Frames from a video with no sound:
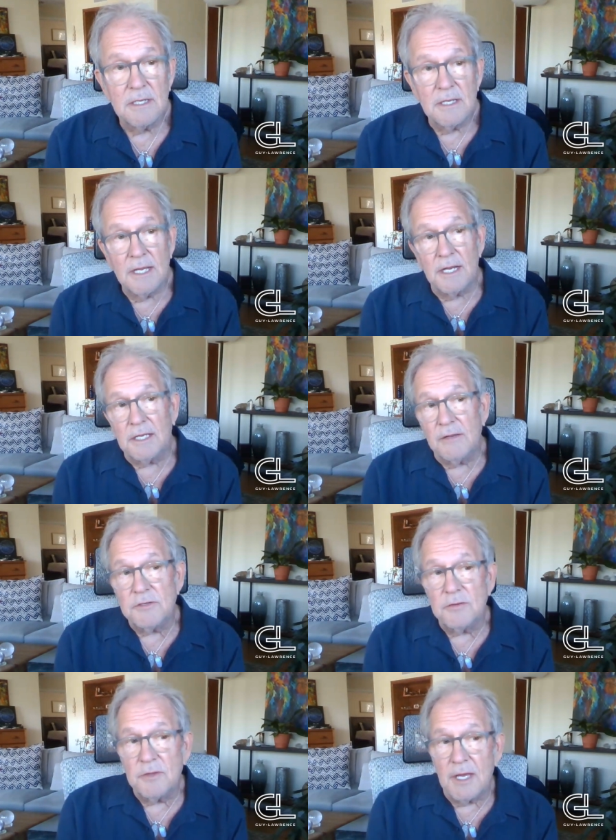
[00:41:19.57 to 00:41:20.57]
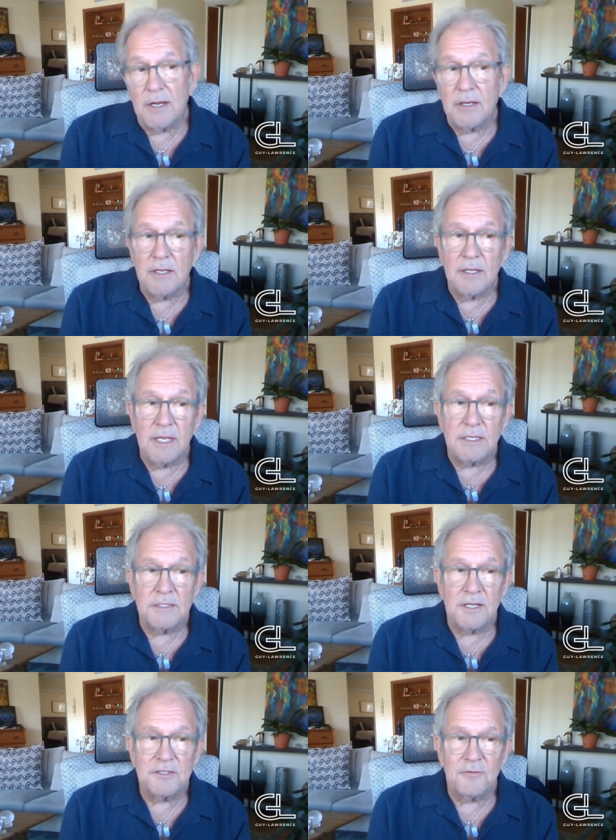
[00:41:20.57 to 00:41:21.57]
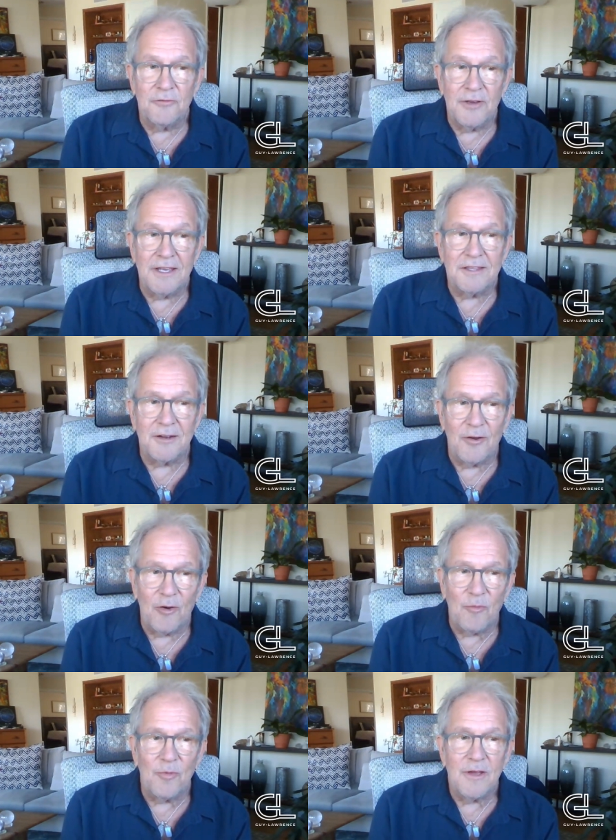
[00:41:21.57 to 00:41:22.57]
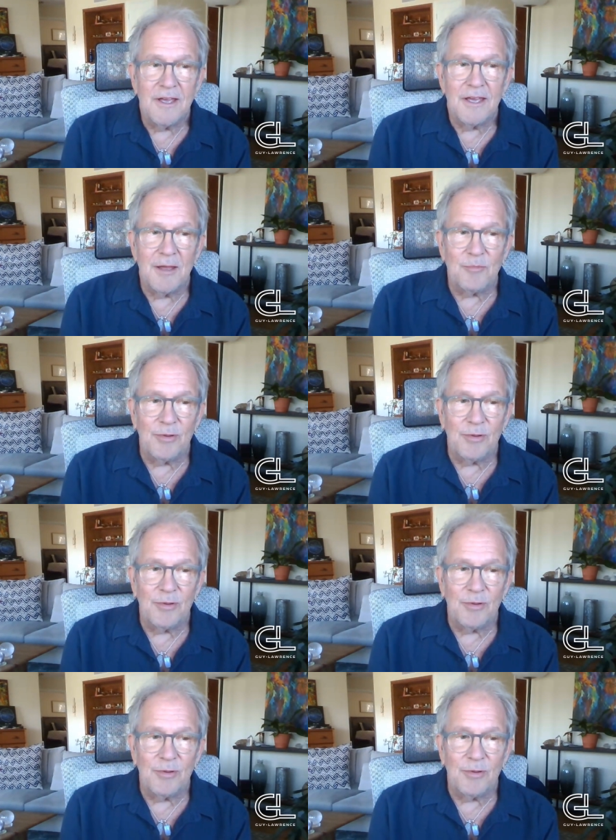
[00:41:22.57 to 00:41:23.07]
And it gives you that sense of faith and hope and